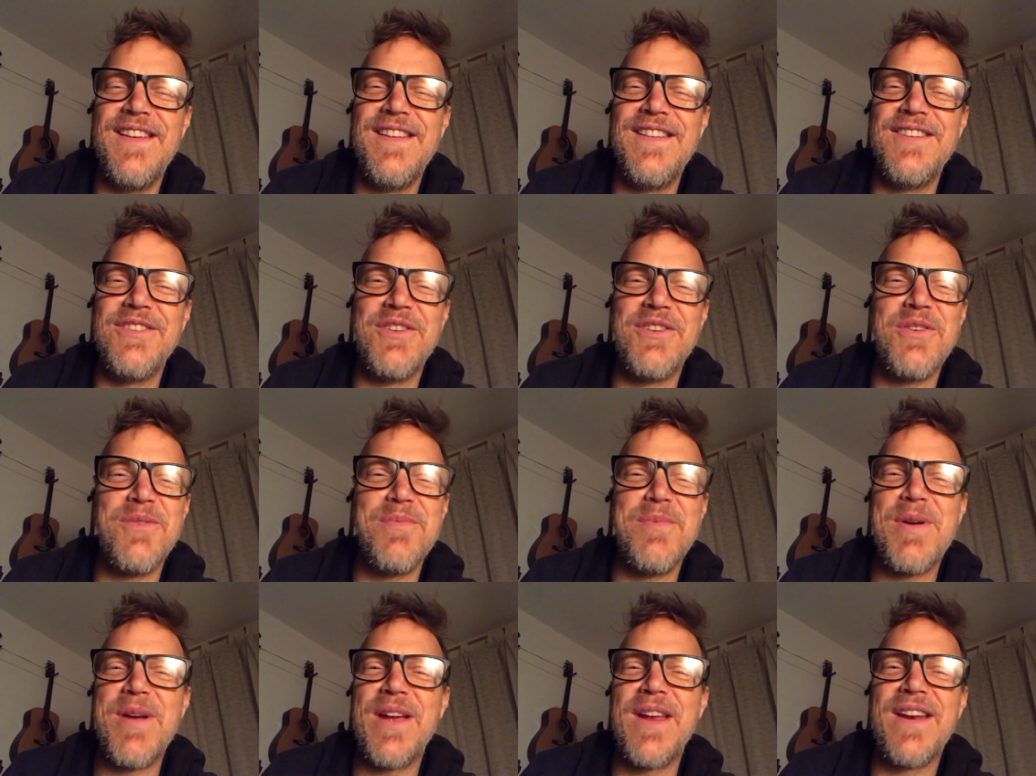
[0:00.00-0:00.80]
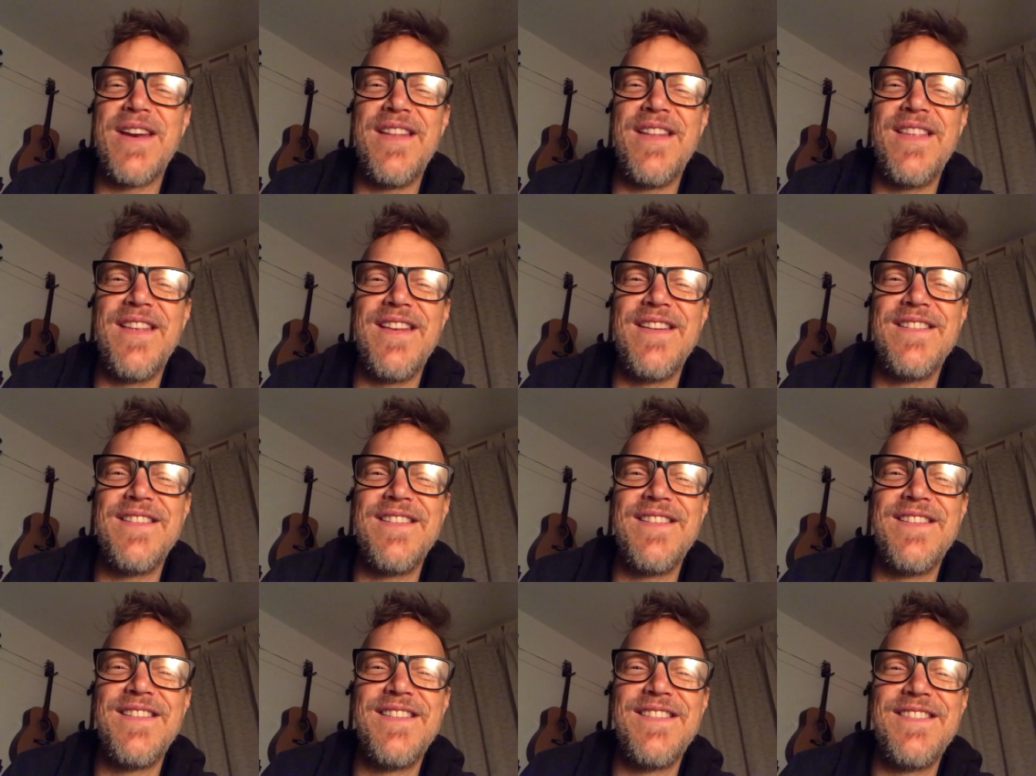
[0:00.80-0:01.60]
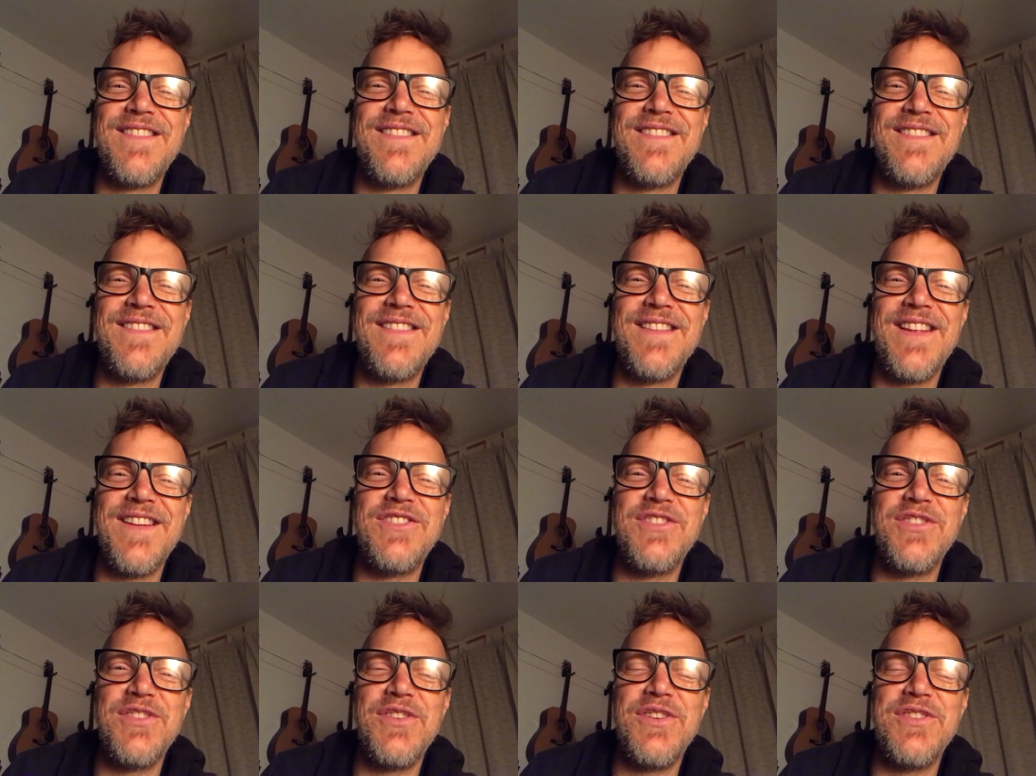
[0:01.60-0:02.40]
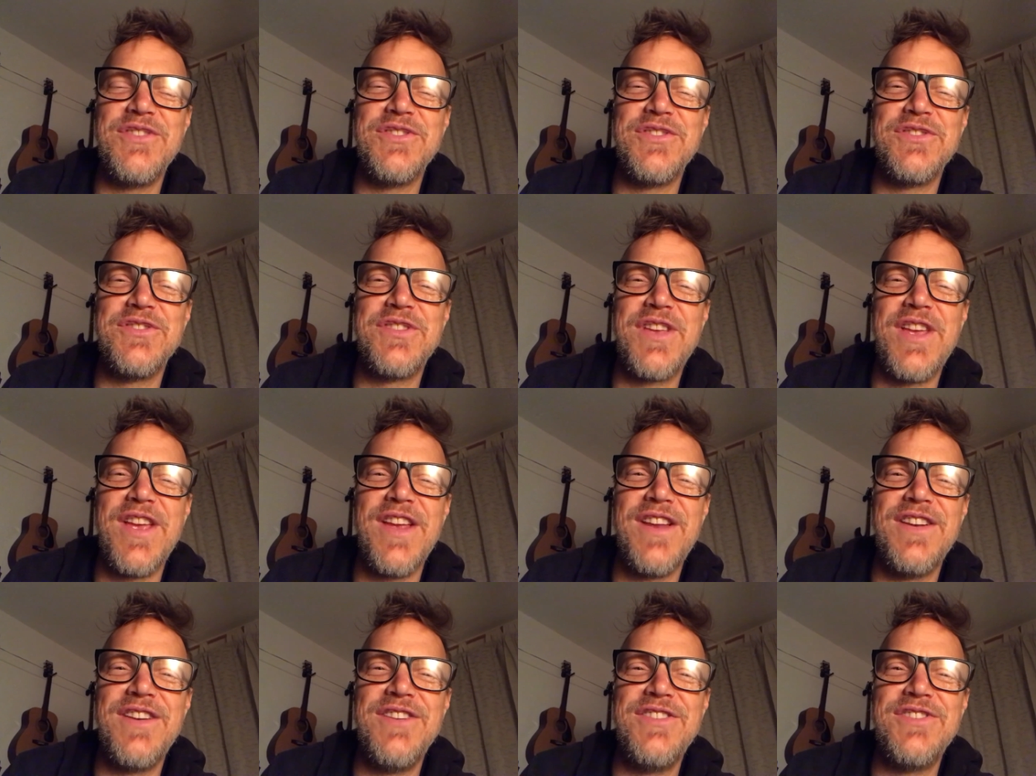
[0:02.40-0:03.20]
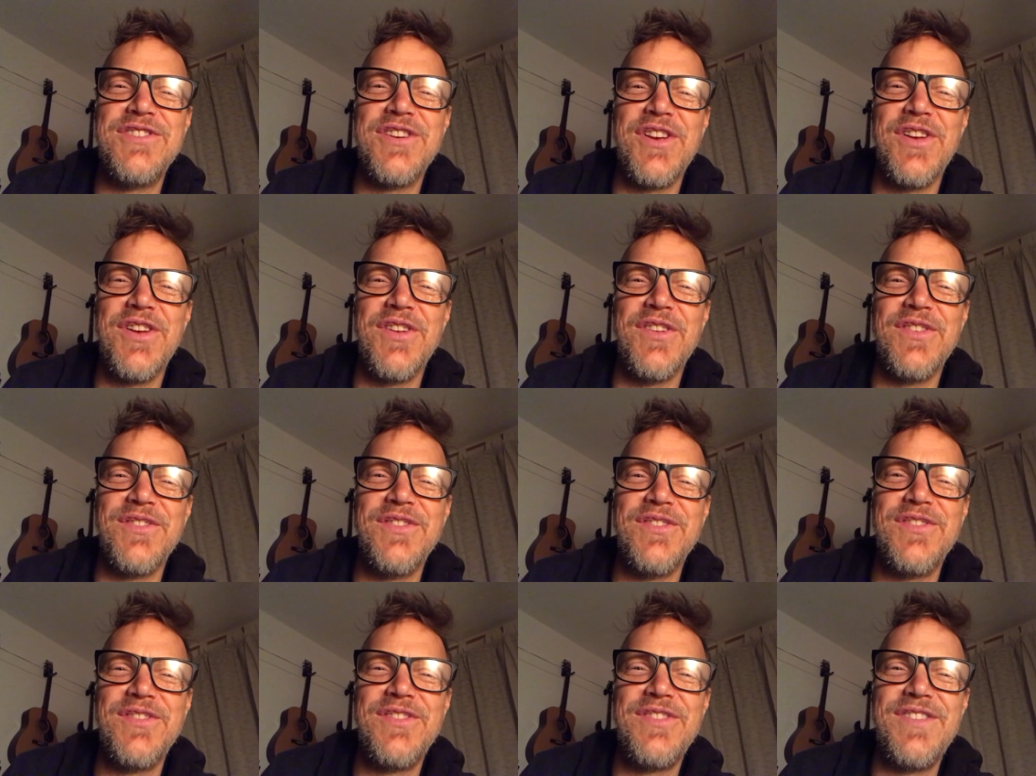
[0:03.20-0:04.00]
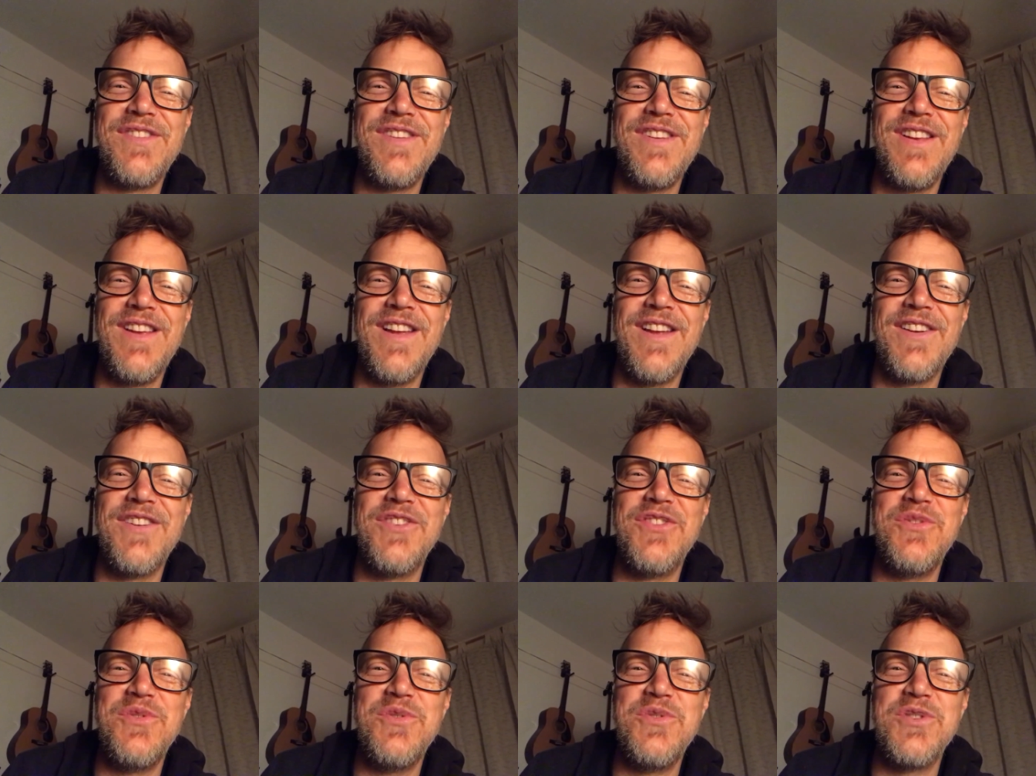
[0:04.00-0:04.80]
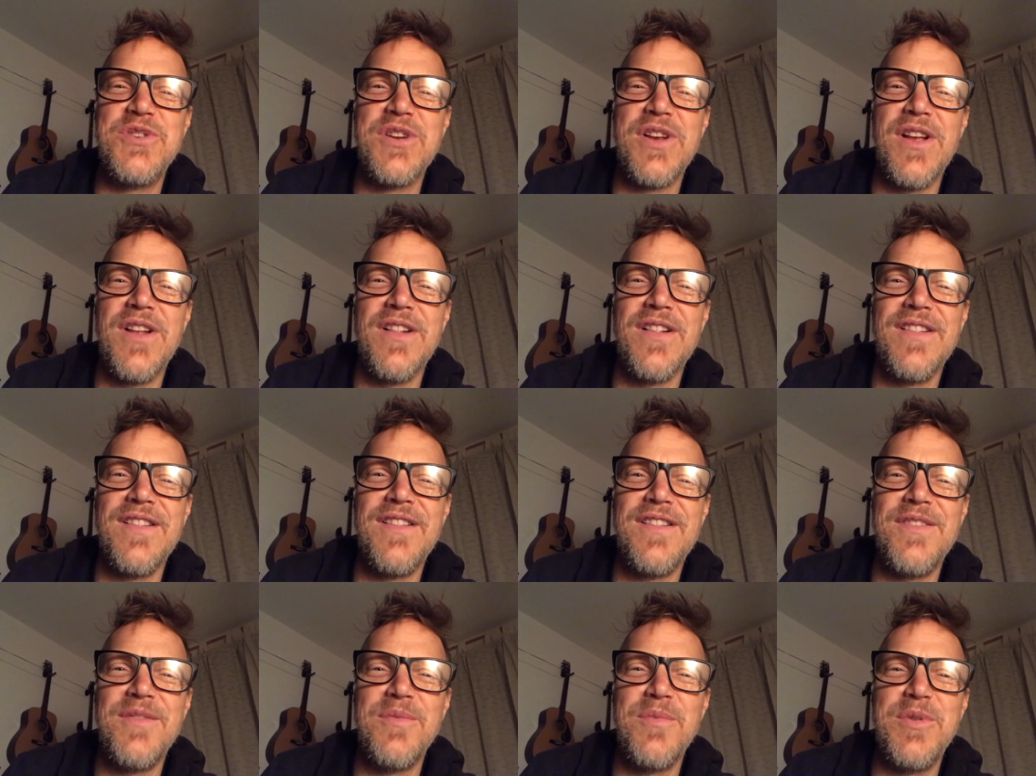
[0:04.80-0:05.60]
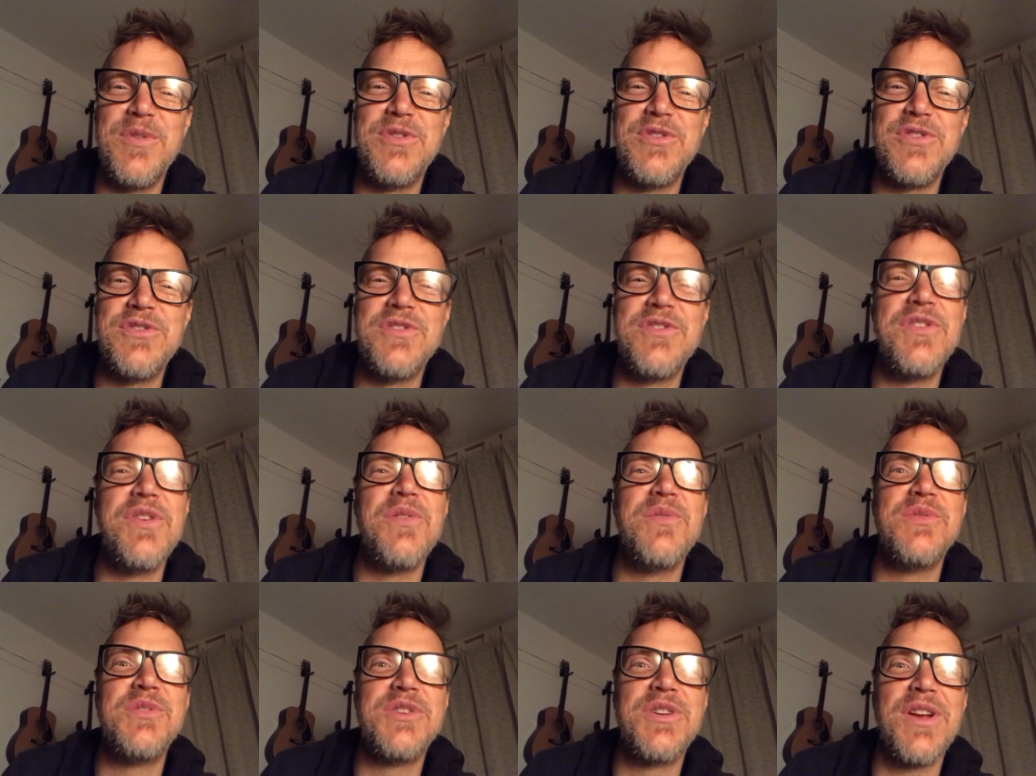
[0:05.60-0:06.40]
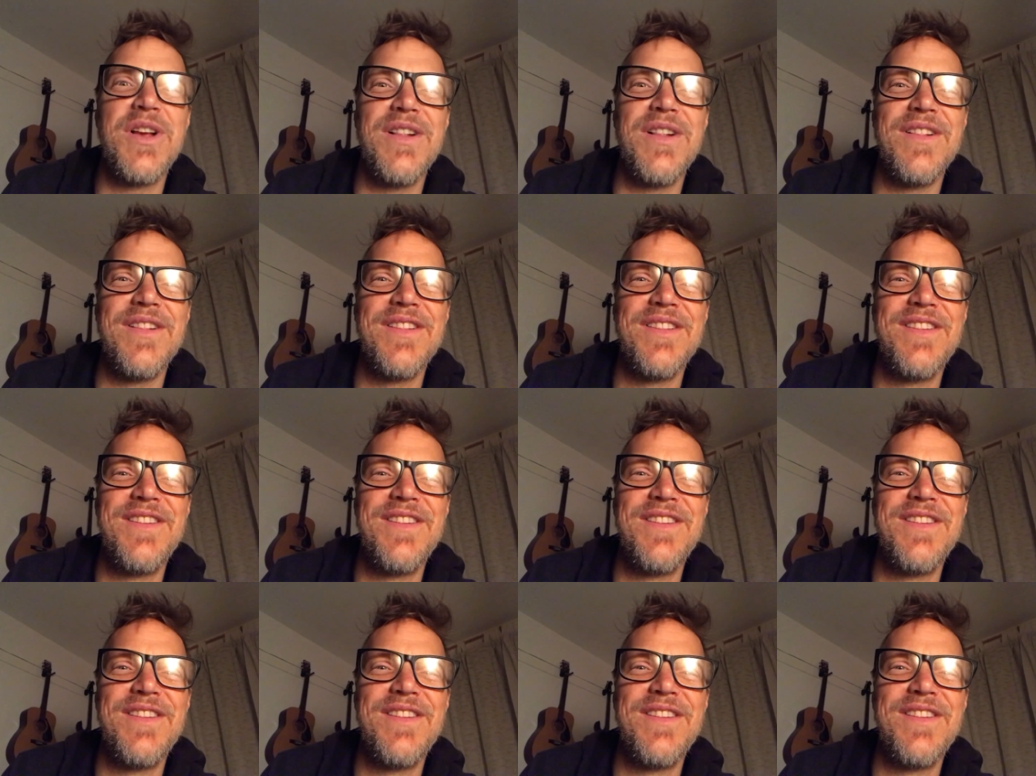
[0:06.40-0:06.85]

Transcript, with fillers: Don't go back into that that delicious candy shell. You got a new shell, which is no shell,